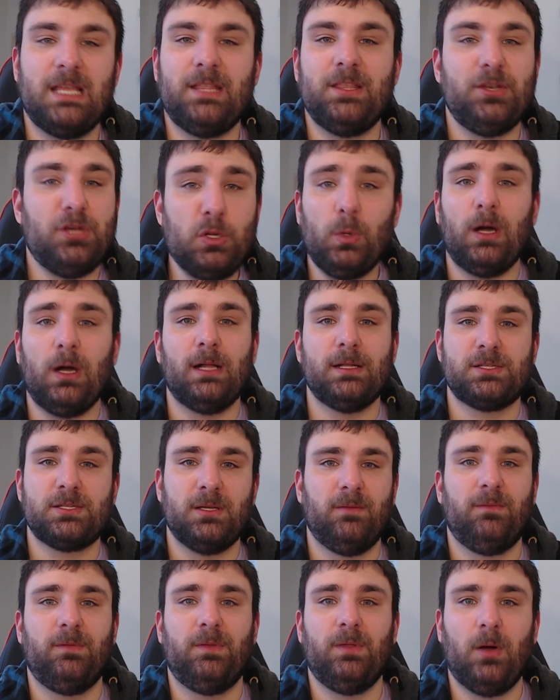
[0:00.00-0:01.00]
nuance
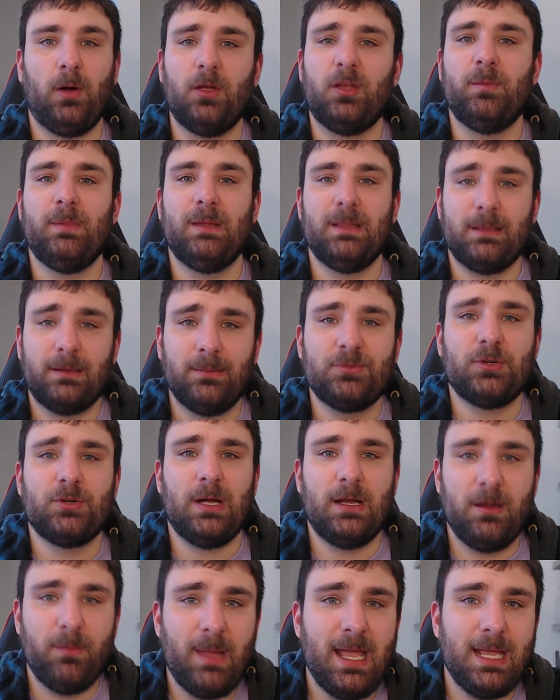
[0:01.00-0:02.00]
of the argument that I'm
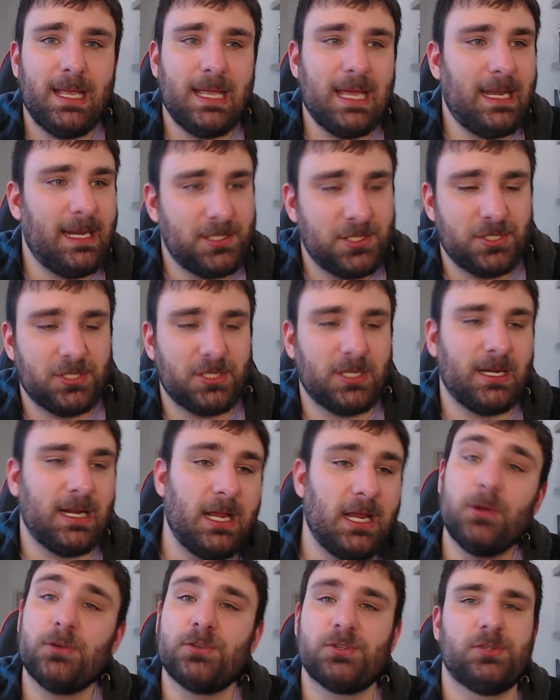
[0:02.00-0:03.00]
trying to make, and it's just going to
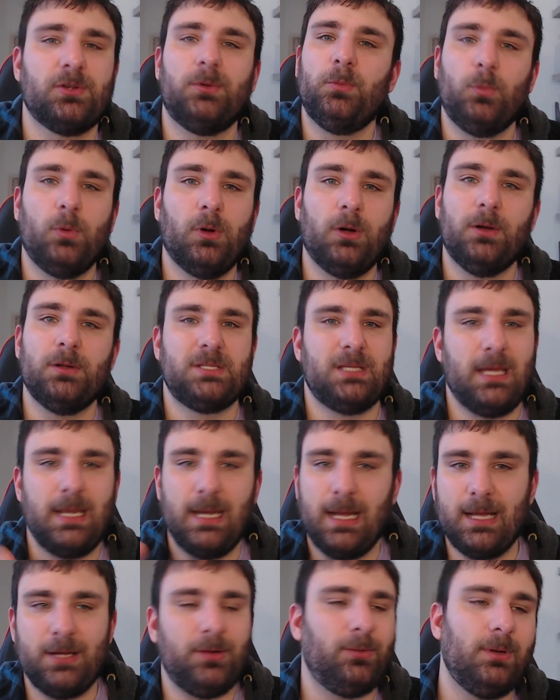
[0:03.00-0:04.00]
hear certain words. And
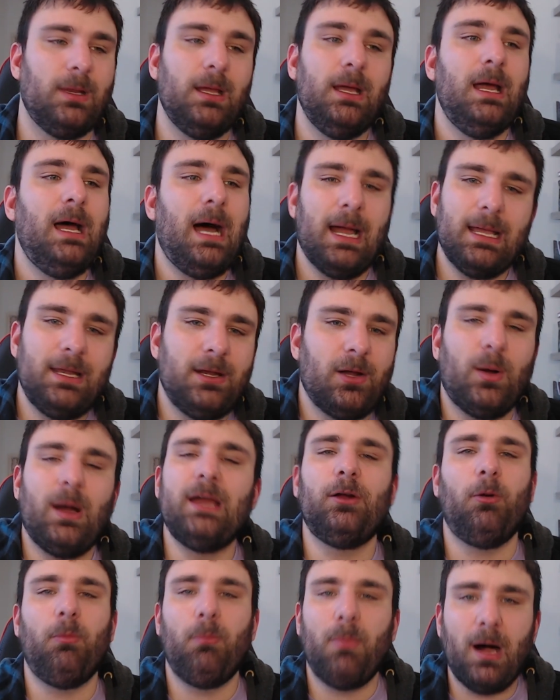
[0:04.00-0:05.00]
I don't
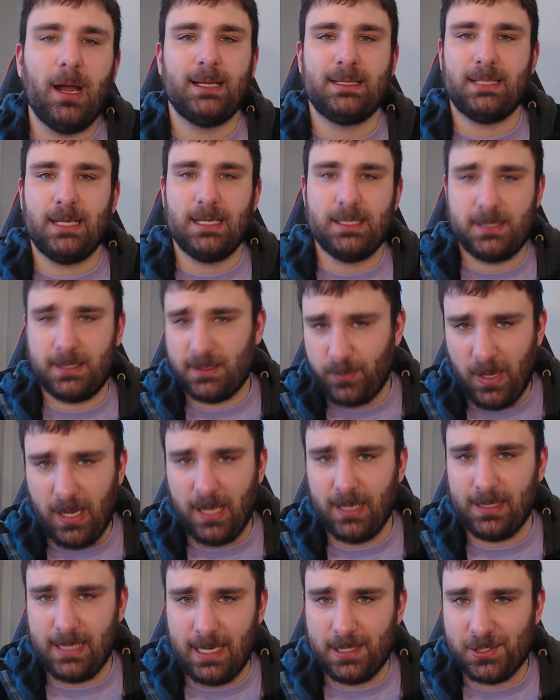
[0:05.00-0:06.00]
monetize this
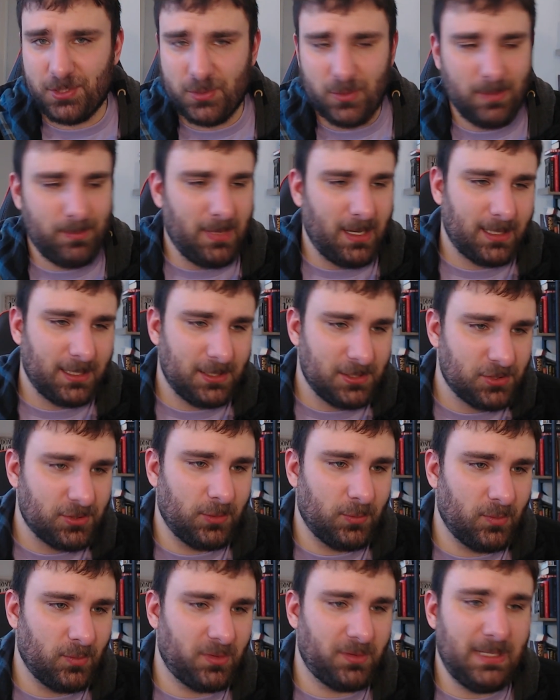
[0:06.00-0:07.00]
podcast, so I'm not
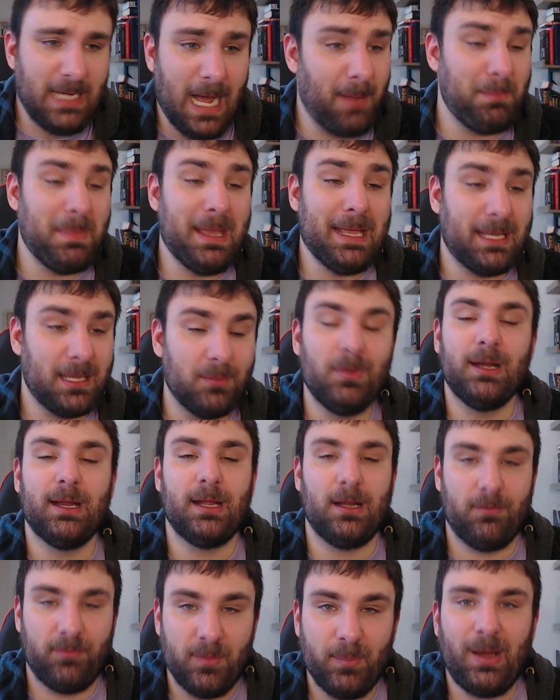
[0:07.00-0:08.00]
concerned with not making money
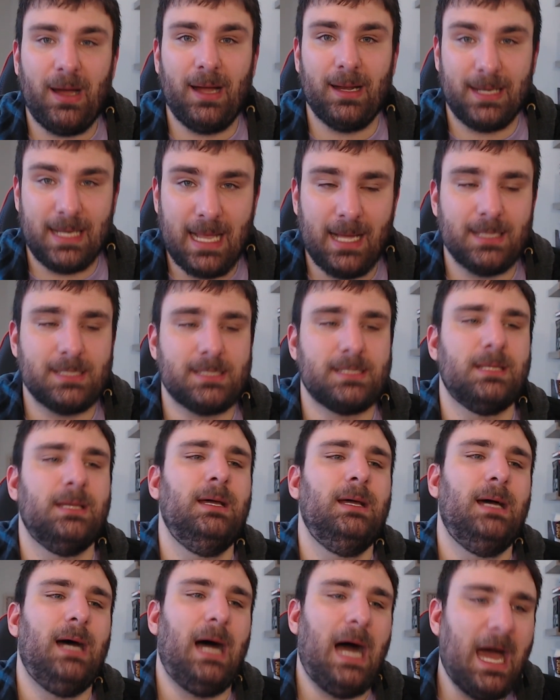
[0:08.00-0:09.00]
off the podcast.
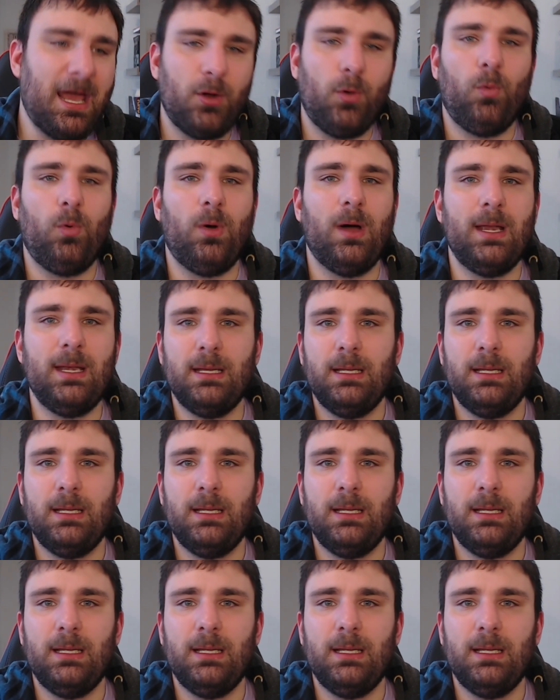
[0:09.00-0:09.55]
I don't want,